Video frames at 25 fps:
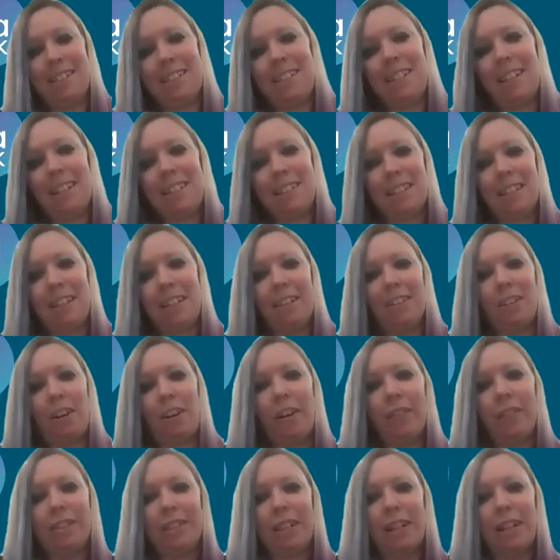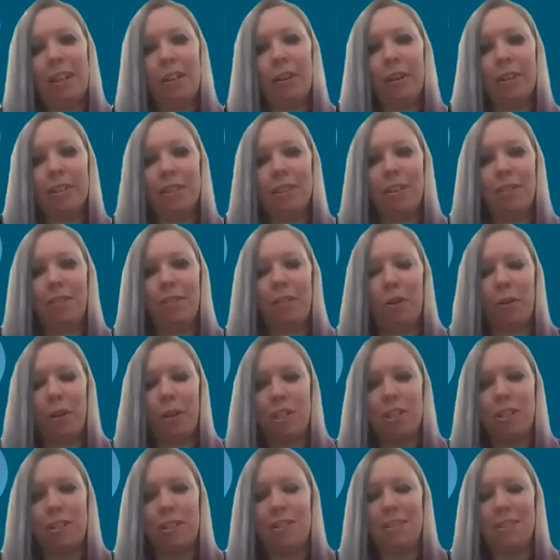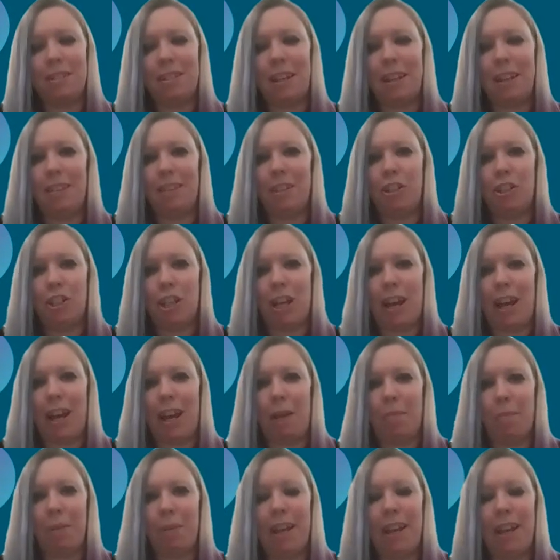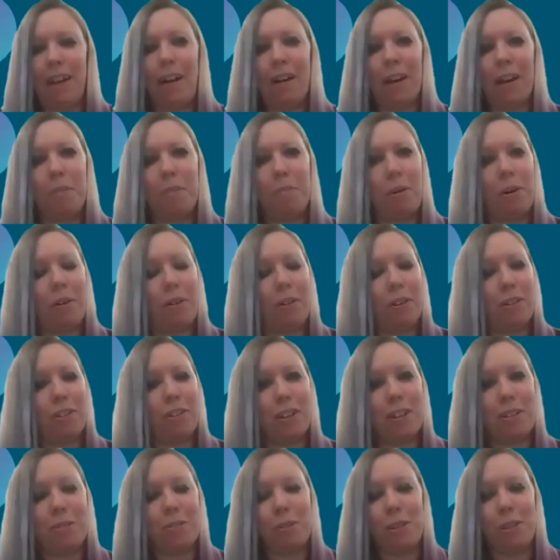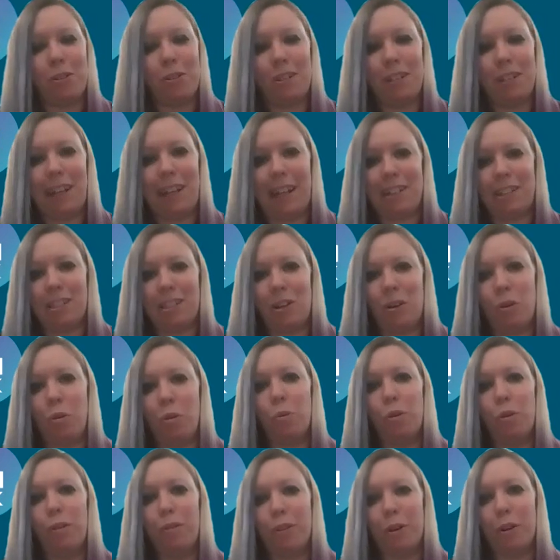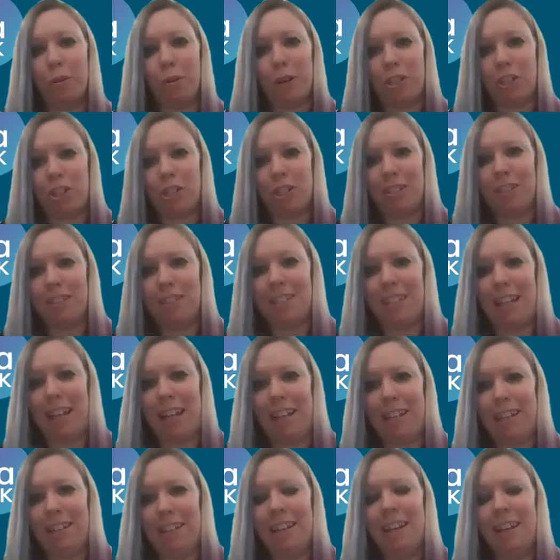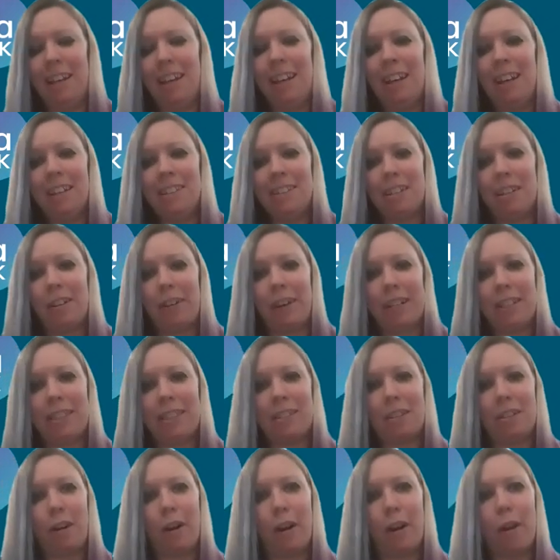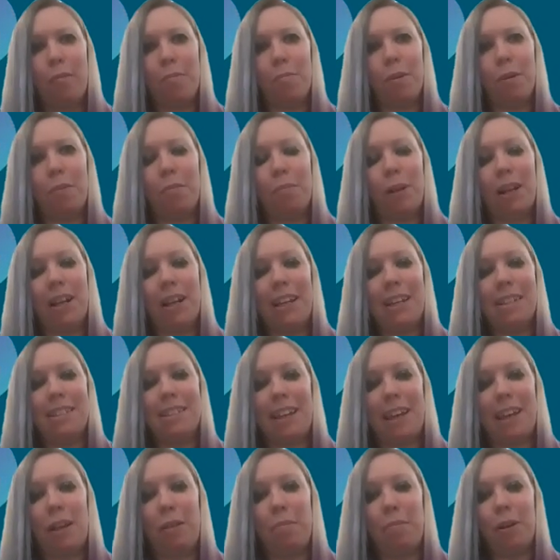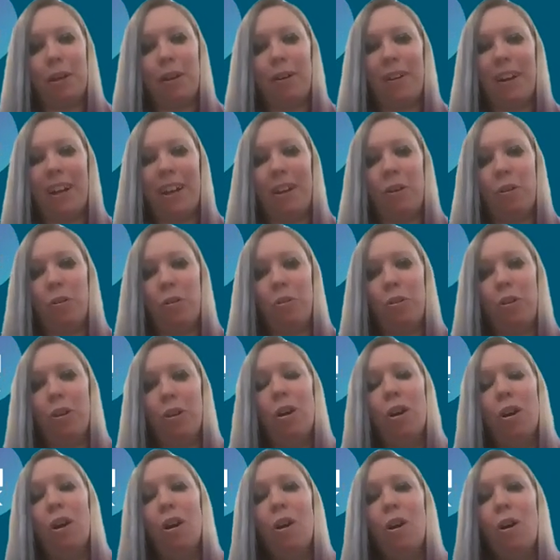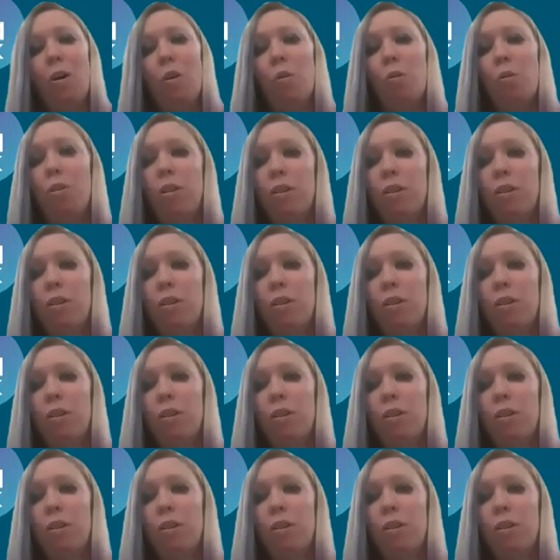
listened. I've seen lots of questions in the chat happening. I apologise we couldn't get to all of the questions in tonight's time, but keep an eye on all of